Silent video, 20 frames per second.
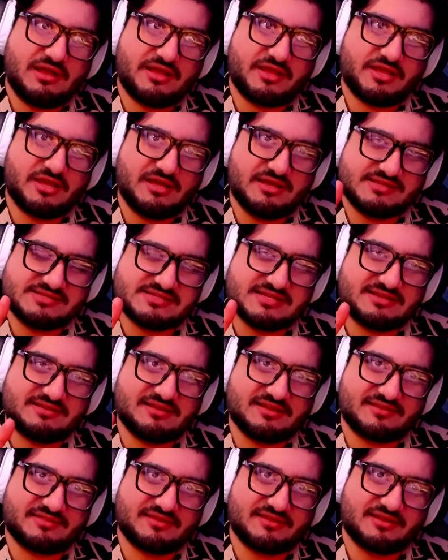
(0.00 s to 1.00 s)
I, I said
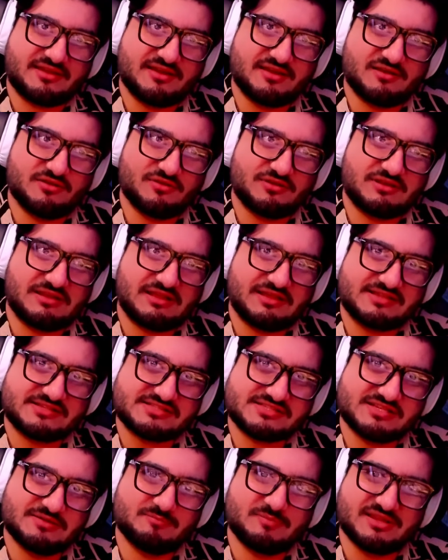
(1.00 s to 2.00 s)
like they kind of look like
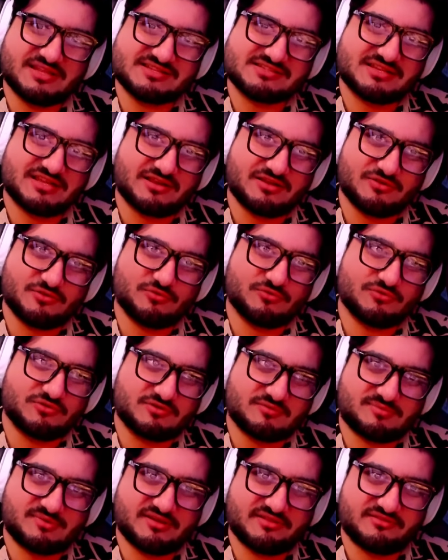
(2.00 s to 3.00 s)
siblings like an
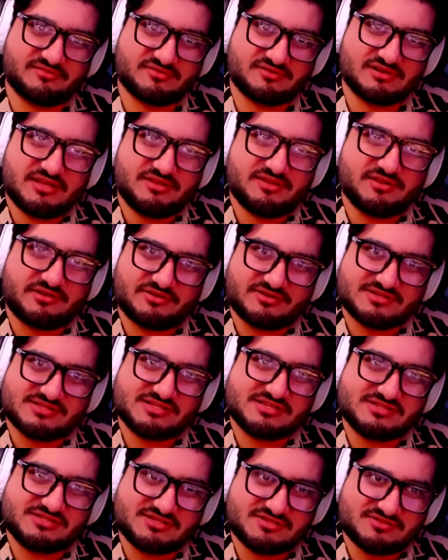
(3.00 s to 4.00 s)
older brother younger
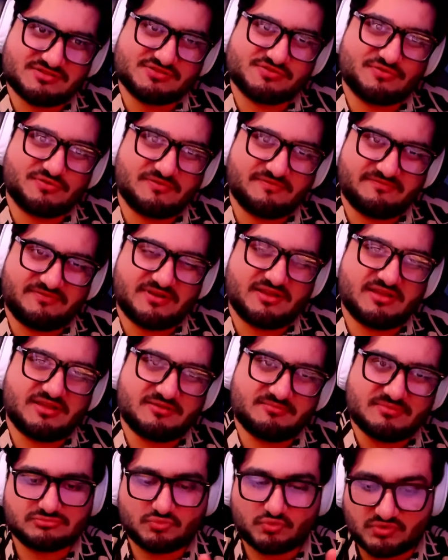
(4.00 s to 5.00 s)
sister sort of
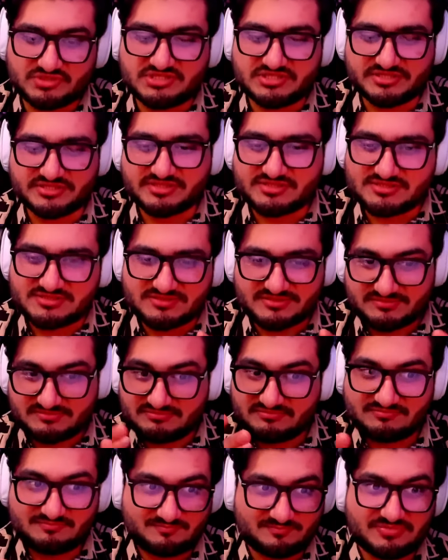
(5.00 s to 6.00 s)
vibe which is
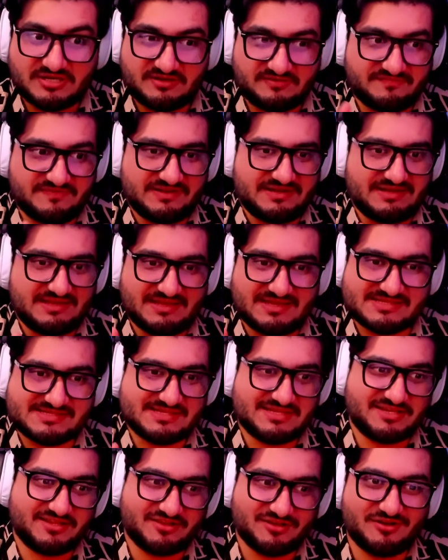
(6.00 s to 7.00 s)
perfect like i
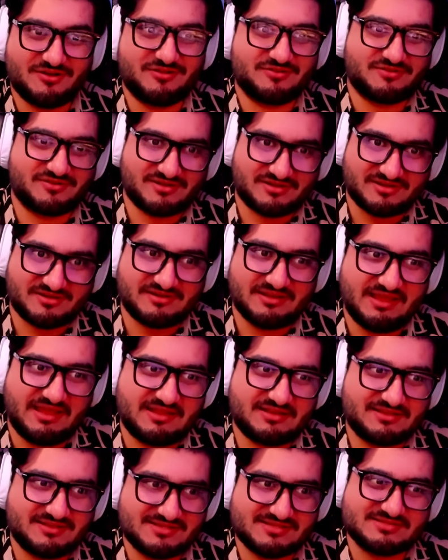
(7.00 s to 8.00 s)
said he called her her
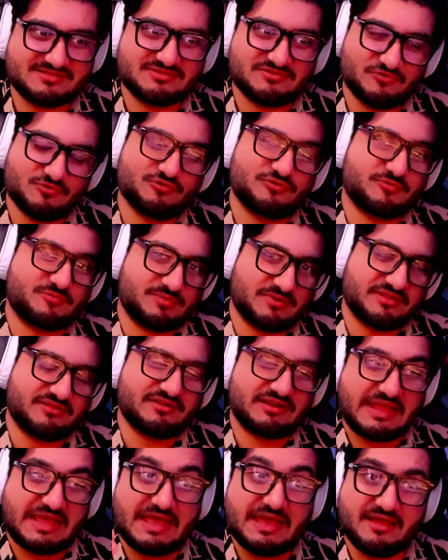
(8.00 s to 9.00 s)
dad because older brother
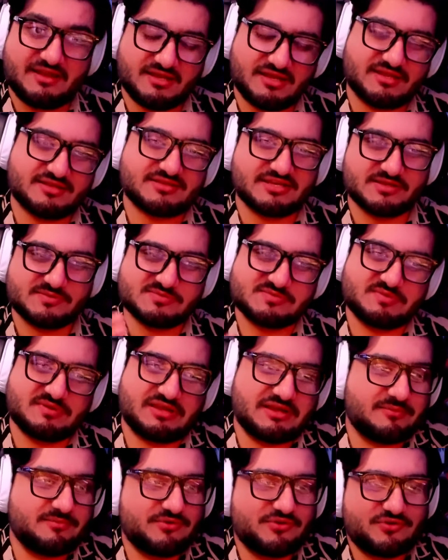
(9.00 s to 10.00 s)
can at times
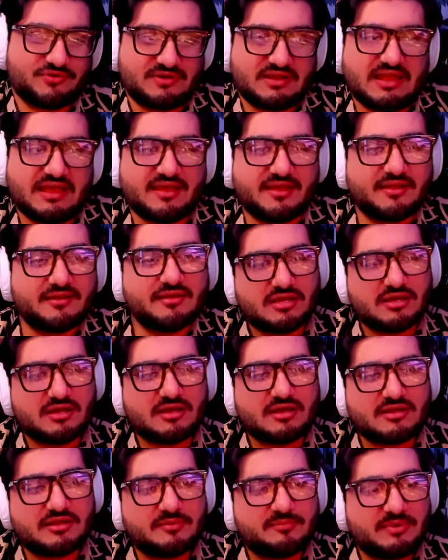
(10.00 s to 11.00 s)
become your dad
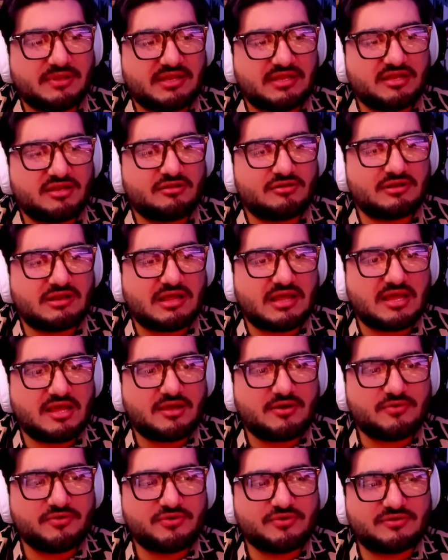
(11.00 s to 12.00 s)
uh, depending on
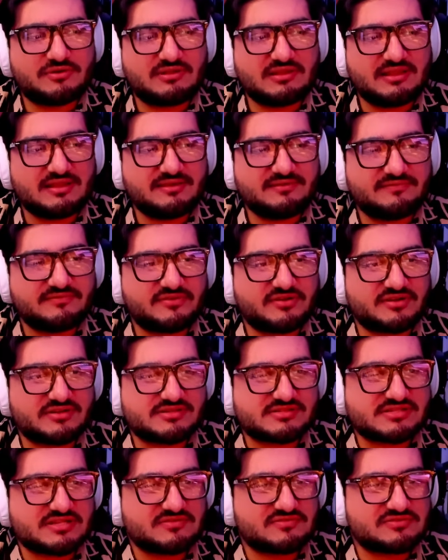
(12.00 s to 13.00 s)
how your life
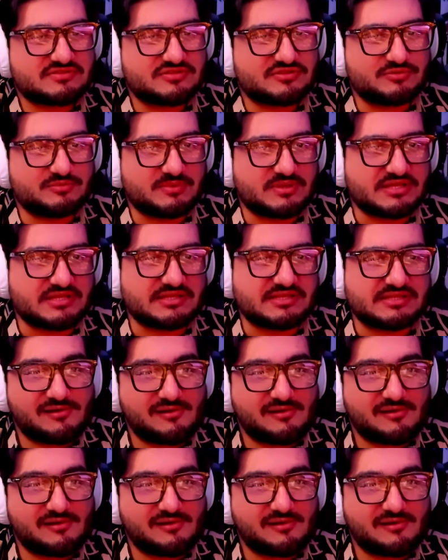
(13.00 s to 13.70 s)
turns out to be